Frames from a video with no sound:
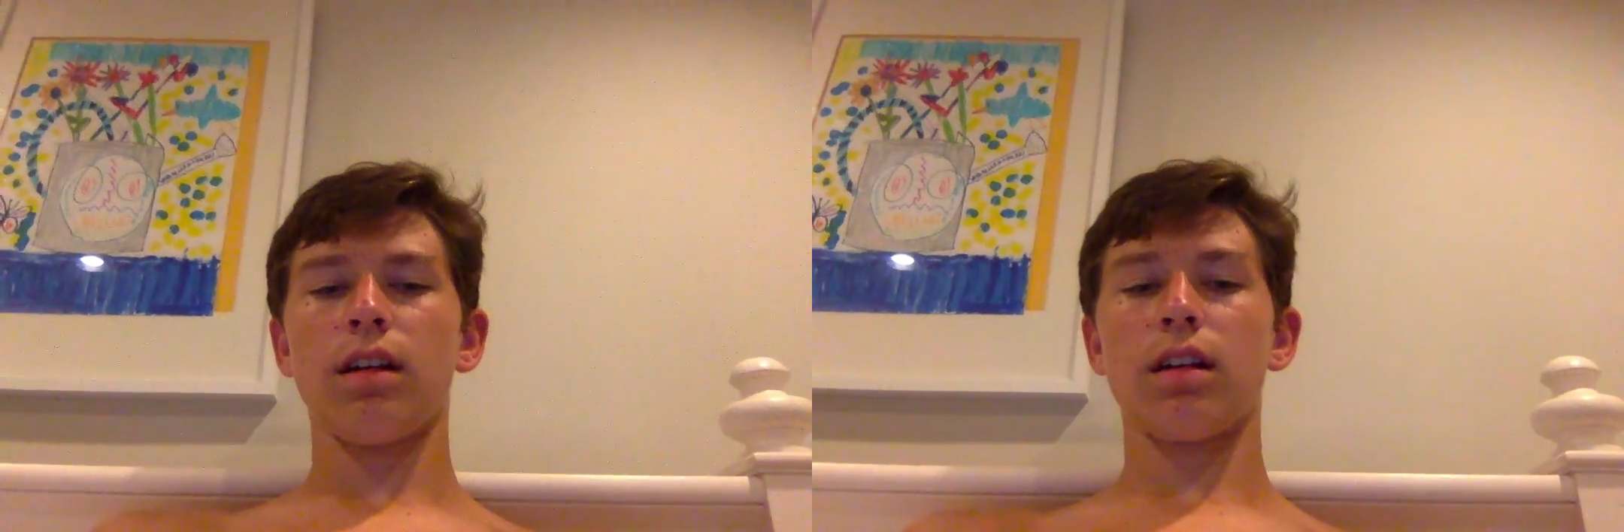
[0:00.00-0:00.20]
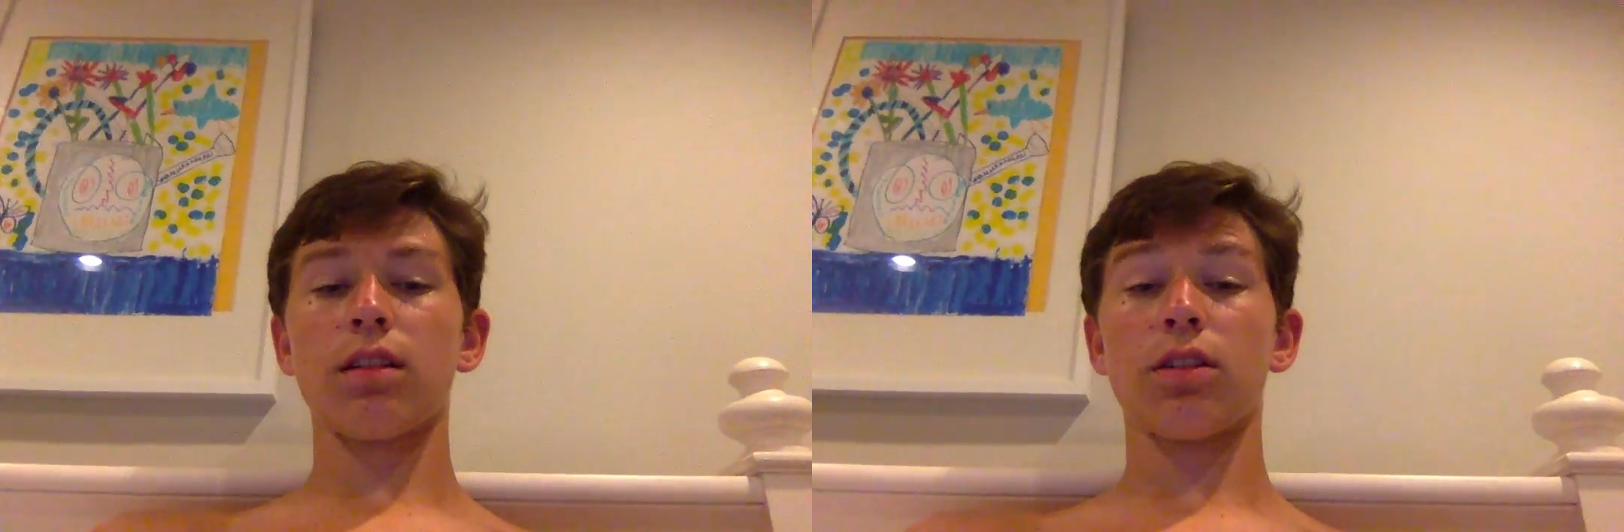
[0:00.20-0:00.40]

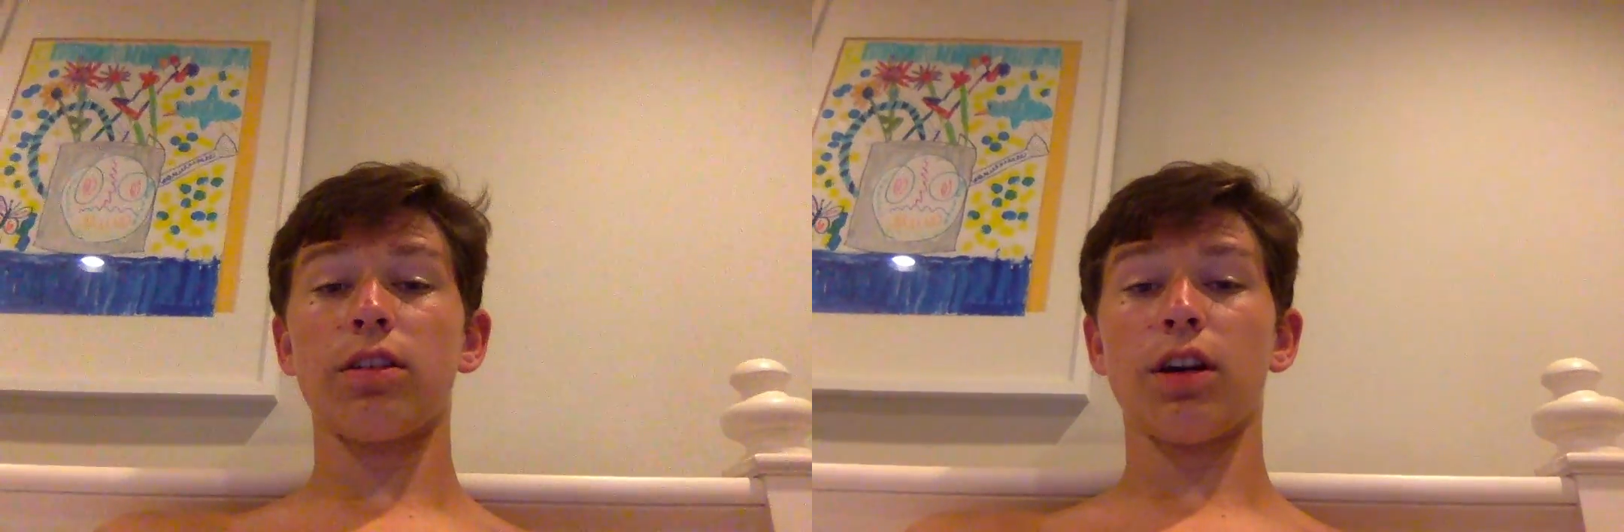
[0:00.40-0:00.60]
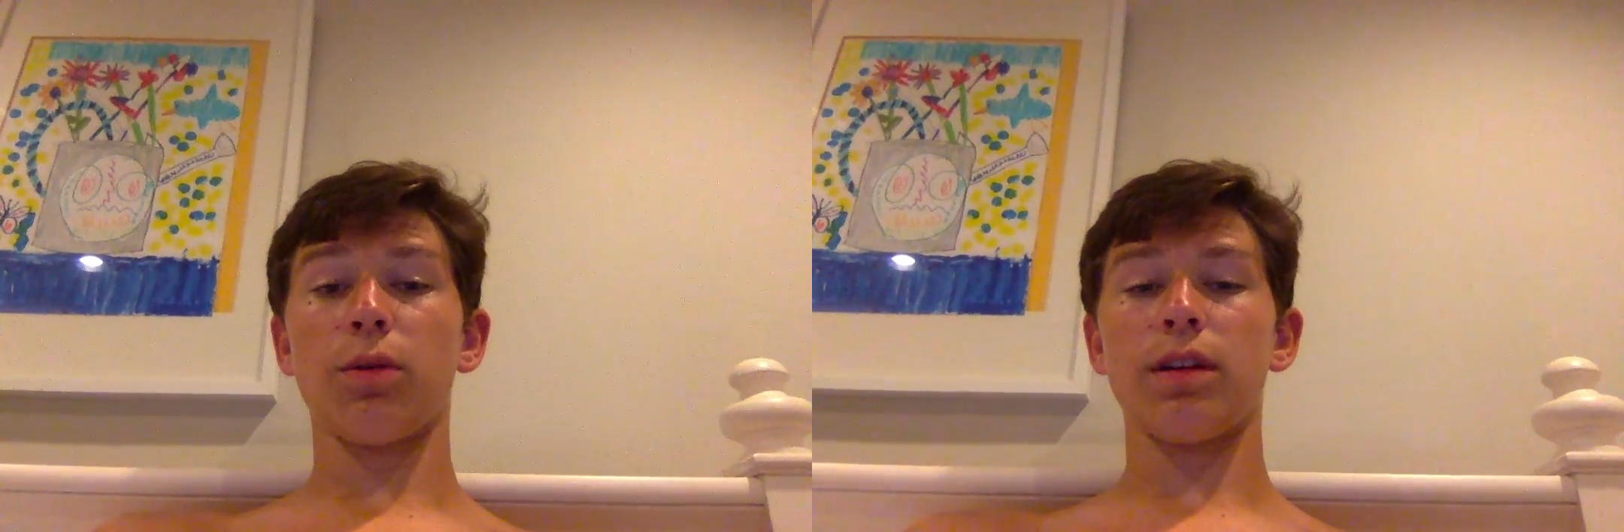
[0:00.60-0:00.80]
gonna
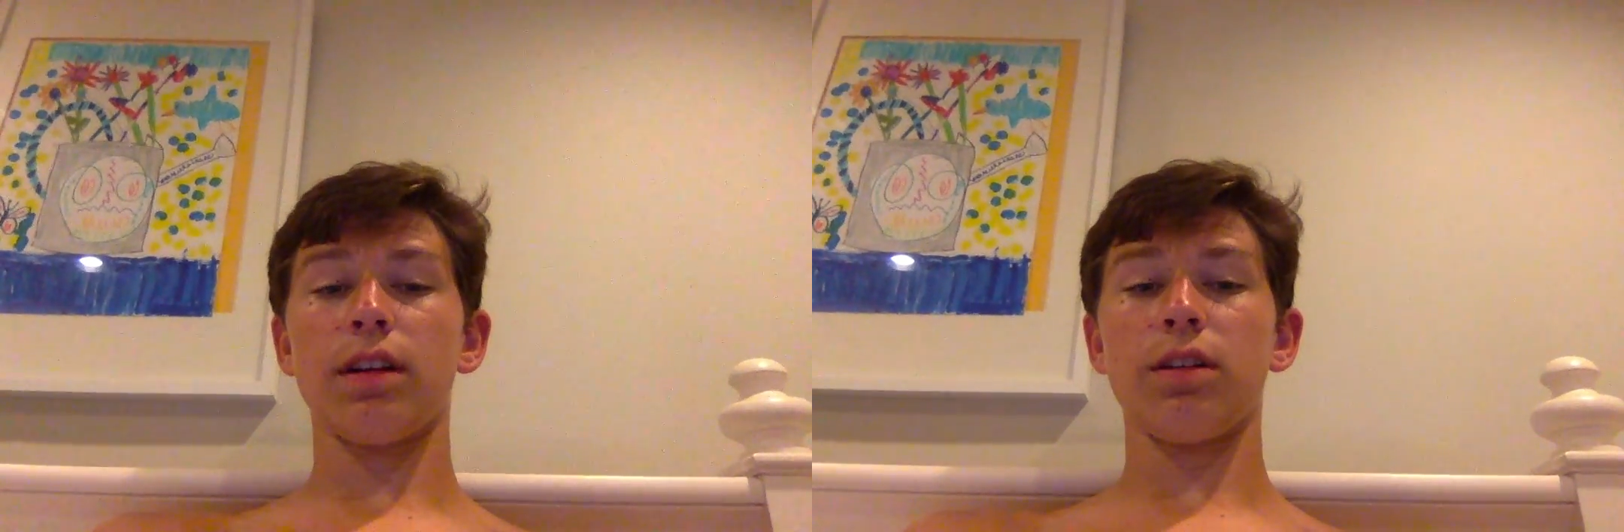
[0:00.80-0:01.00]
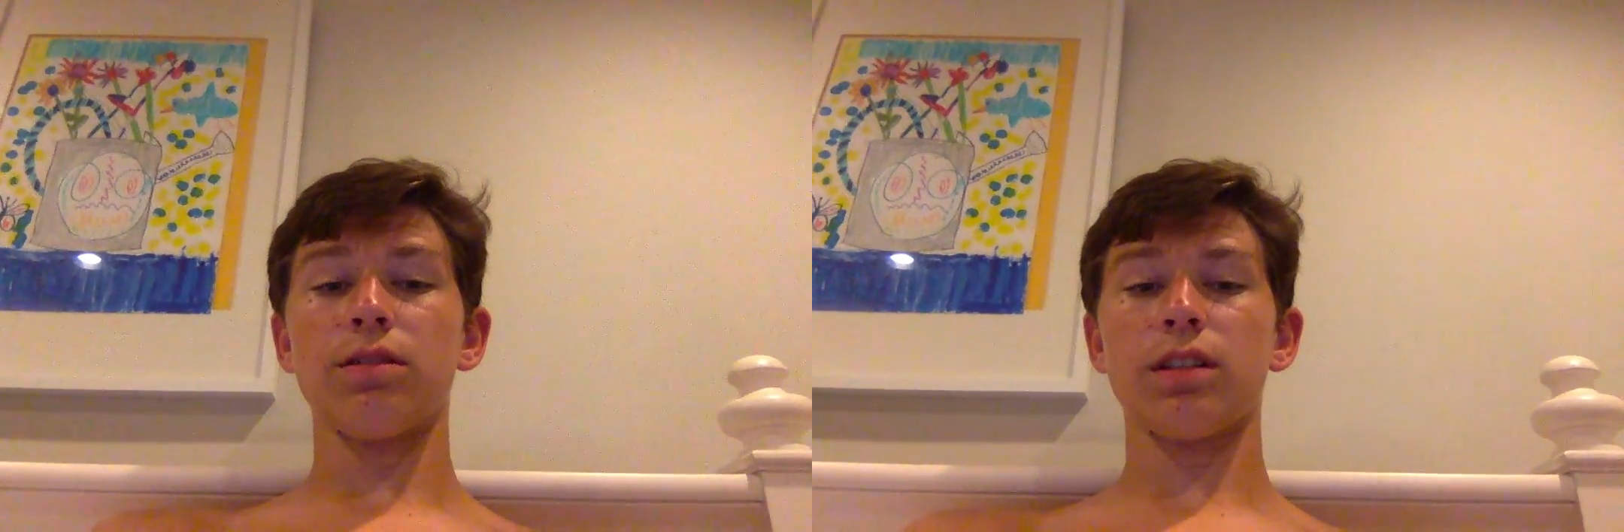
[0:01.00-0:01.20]
learn No One
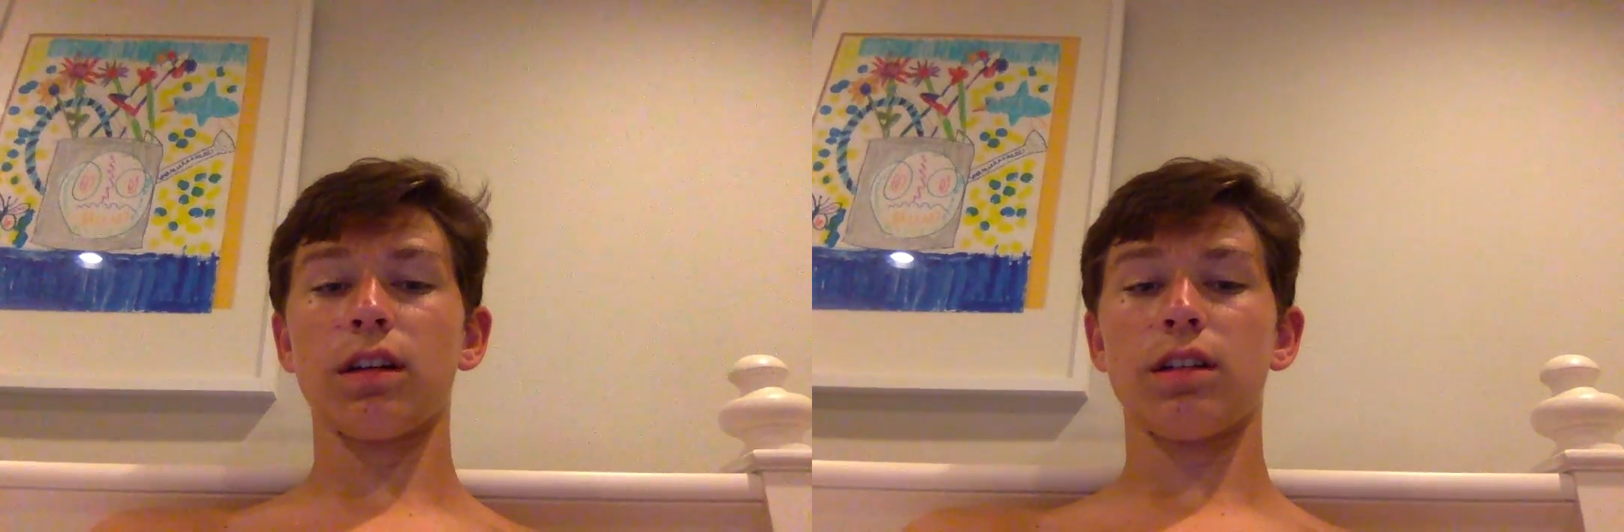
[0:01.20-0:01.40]
Knows on